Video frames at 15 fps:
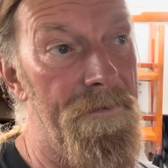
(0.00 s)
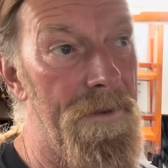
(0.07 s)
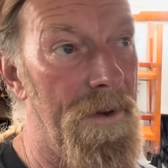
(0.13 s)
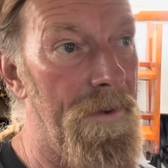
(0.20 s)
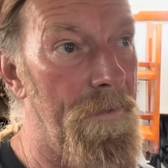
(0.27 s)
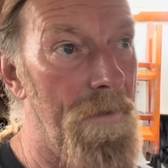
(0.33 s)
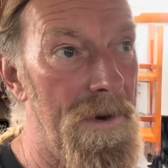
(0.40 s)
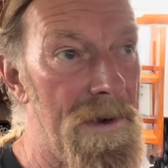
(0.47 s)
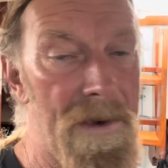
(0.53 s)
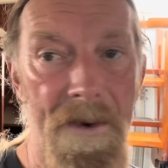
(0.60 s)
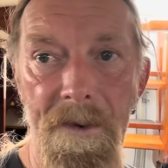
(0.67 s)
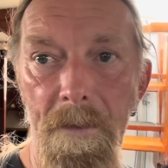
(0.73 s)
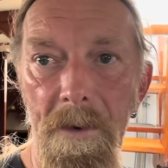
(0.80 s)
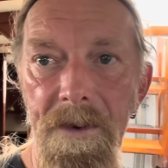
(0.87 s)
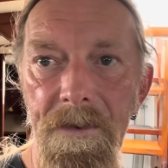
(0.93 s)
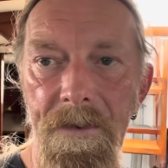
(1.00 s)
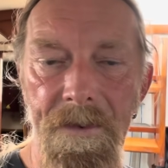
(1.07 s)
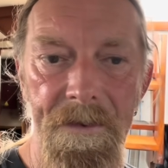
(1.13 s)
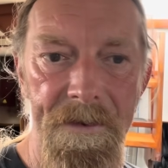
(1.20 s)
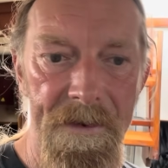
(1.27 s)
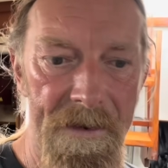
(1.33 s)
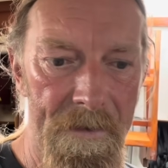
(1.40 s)
It's very light winds,
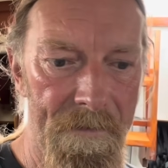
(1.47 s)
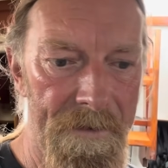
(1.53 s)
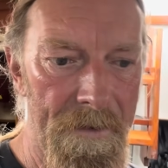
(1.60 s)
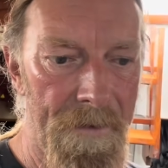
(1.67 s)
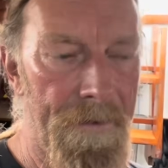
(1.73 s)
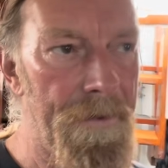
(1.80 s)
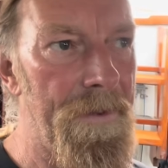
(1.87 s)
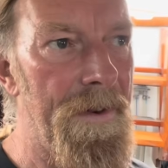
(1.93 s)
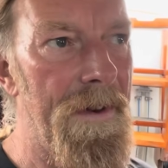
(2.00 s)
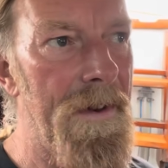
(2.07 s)
even though it's